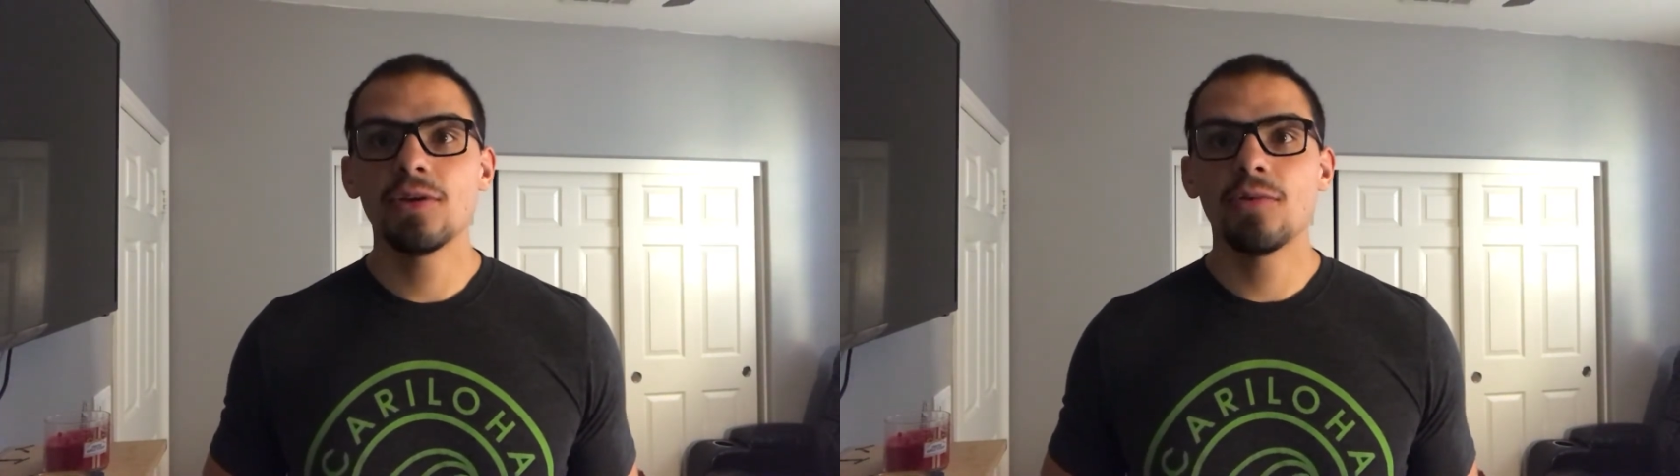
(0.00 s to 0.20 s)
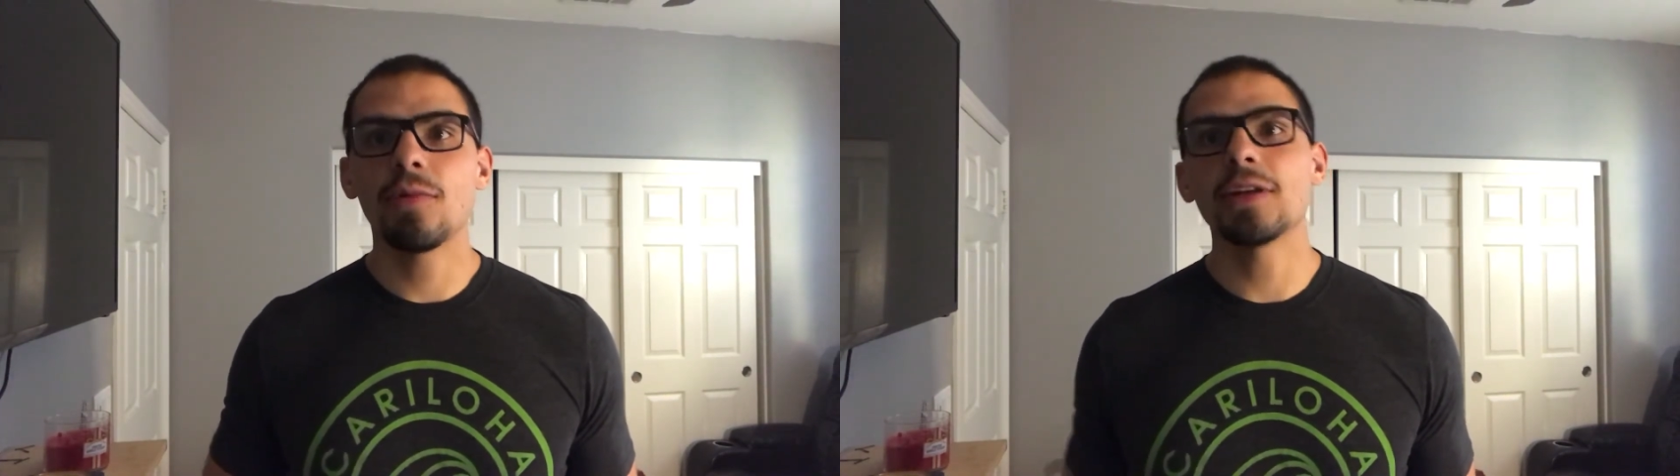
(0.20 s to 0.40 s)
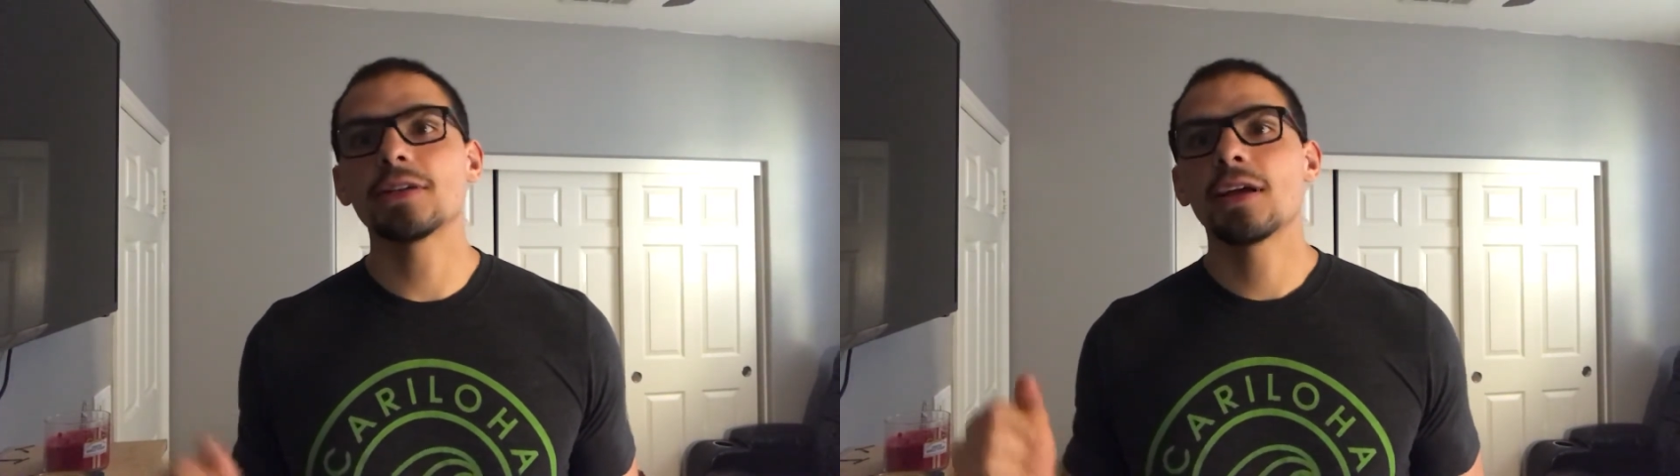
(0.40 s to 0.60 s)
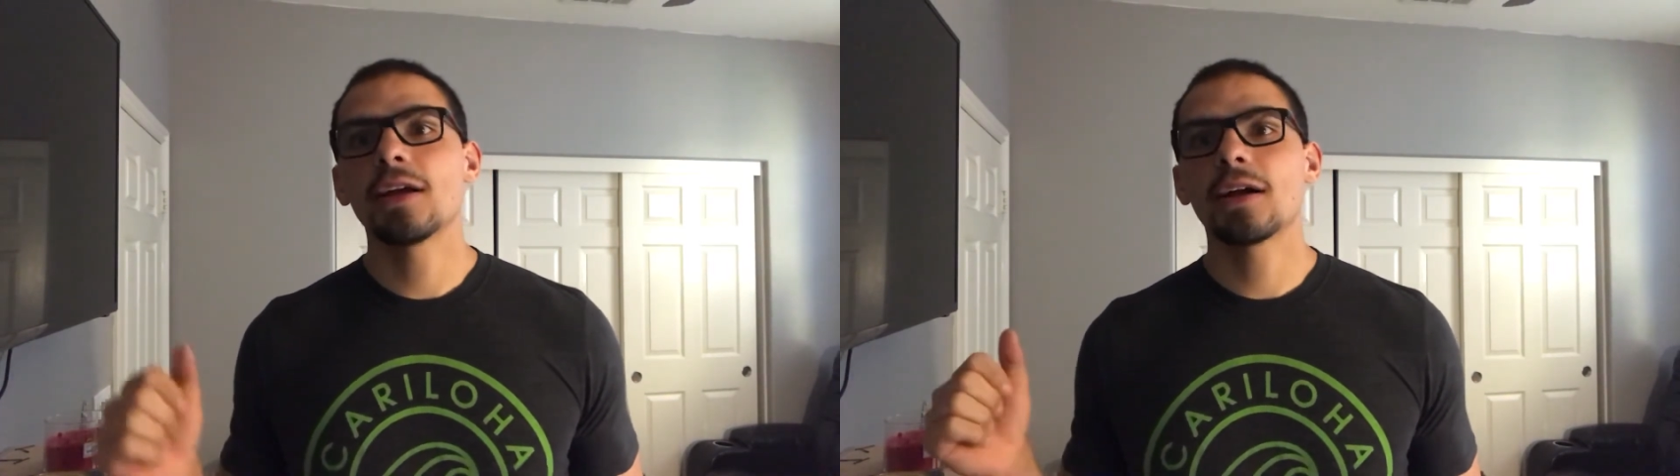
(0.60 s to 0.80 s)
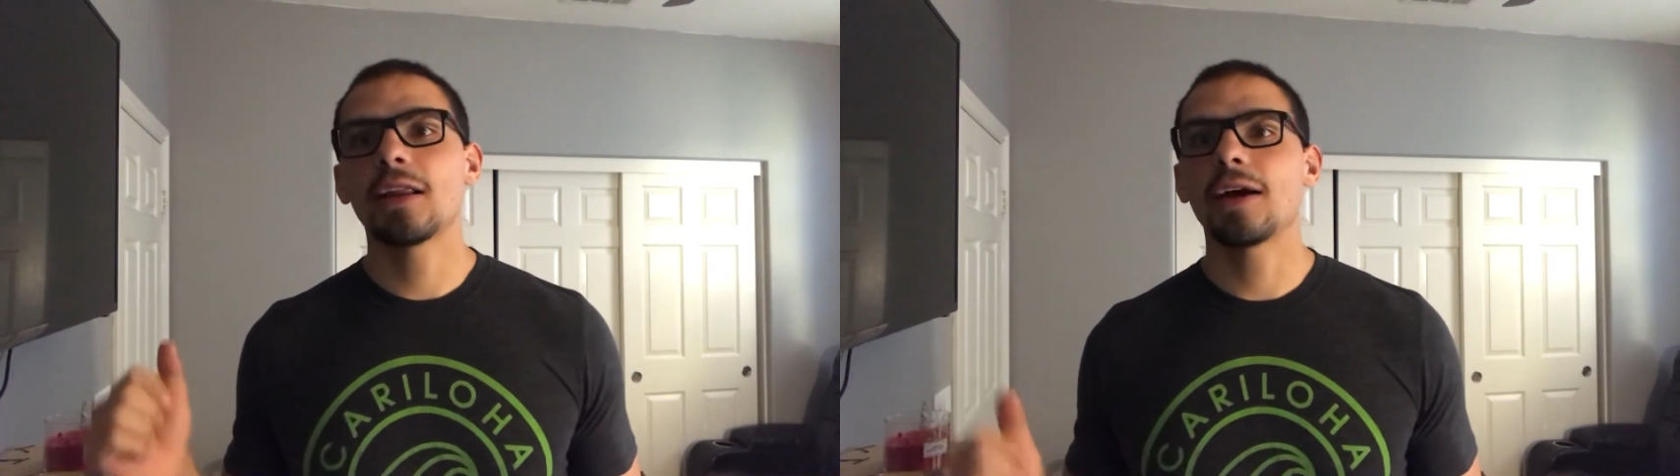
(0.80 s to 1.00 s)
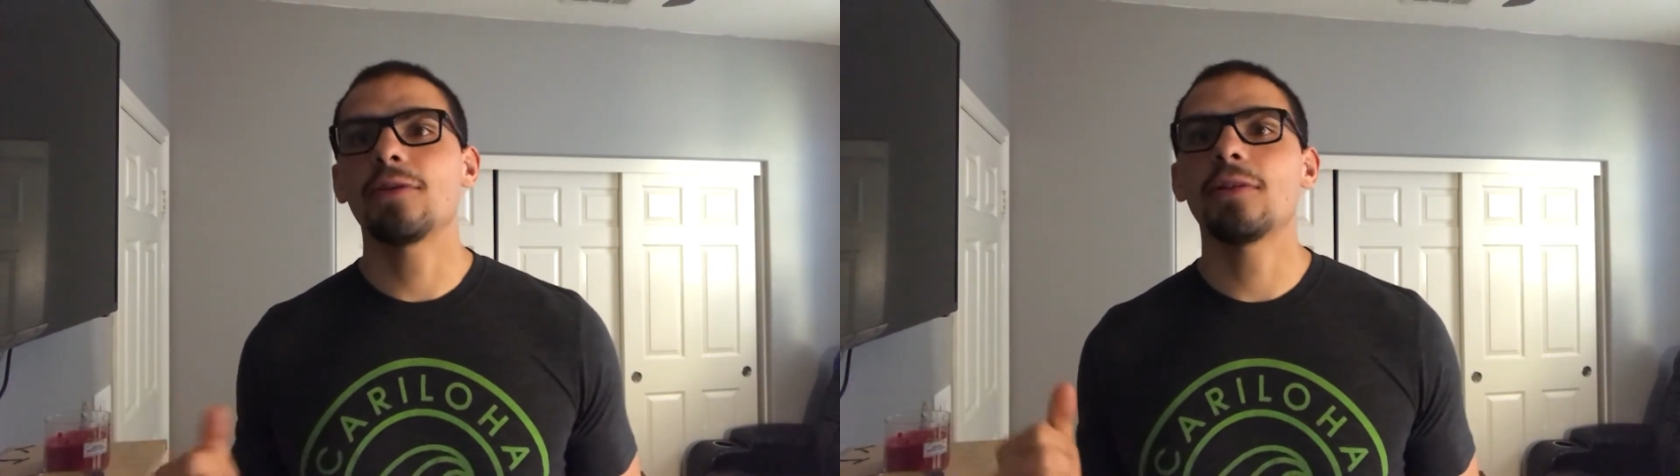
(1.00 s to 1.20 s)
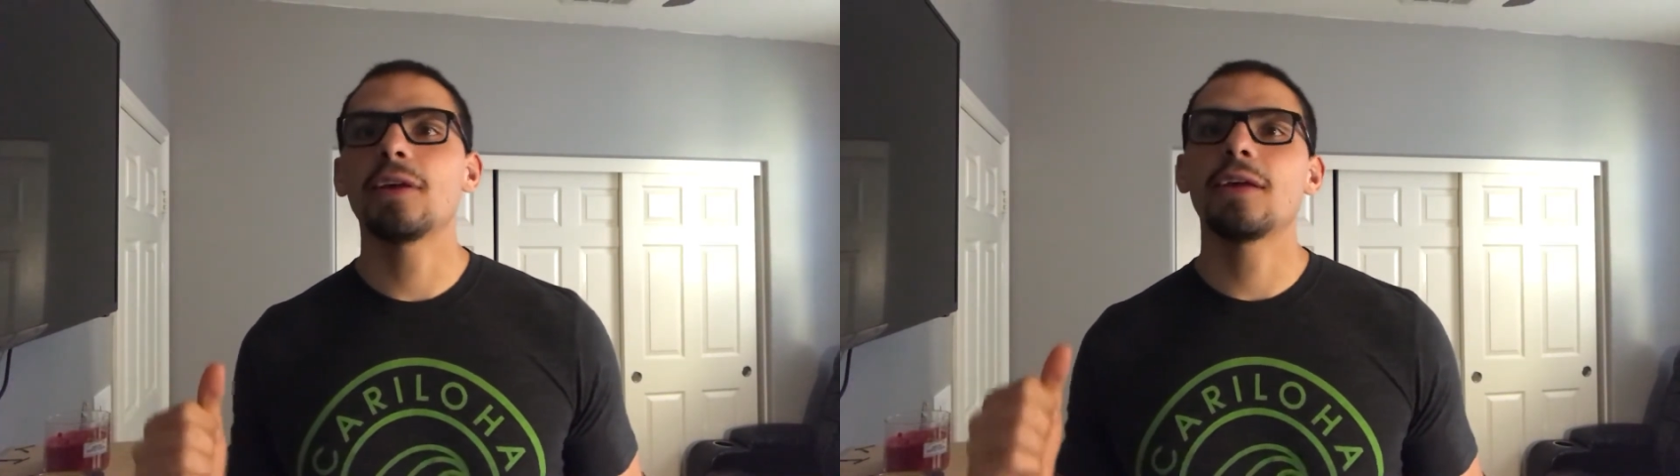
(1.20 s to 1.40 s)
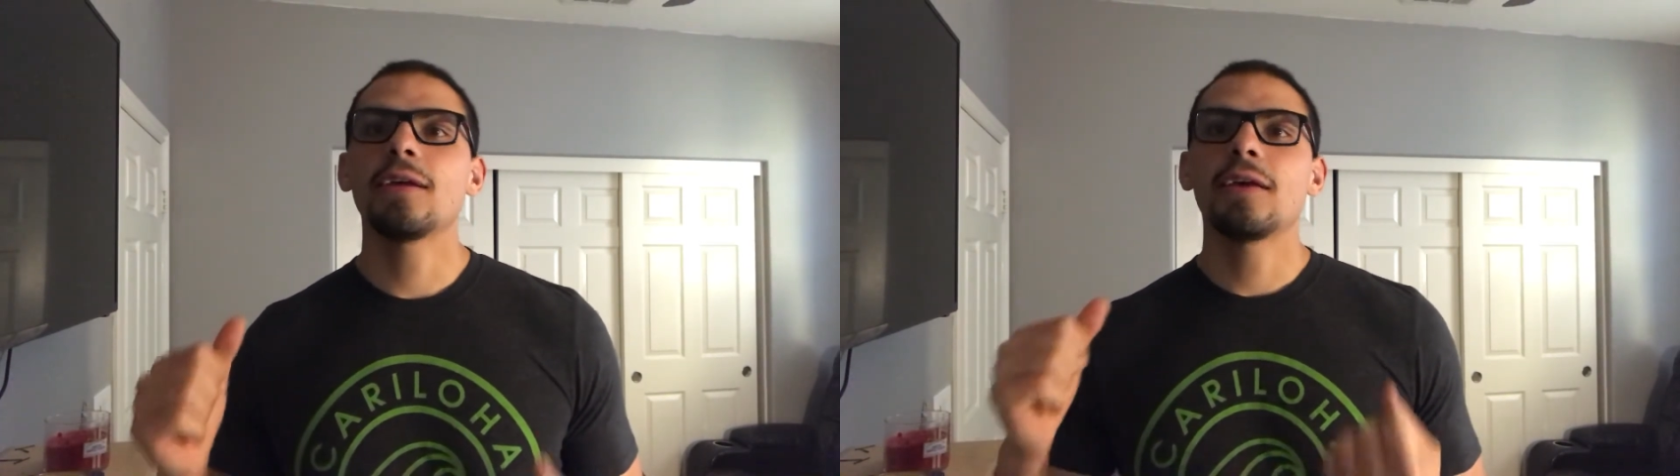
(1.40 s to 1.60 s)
which can not only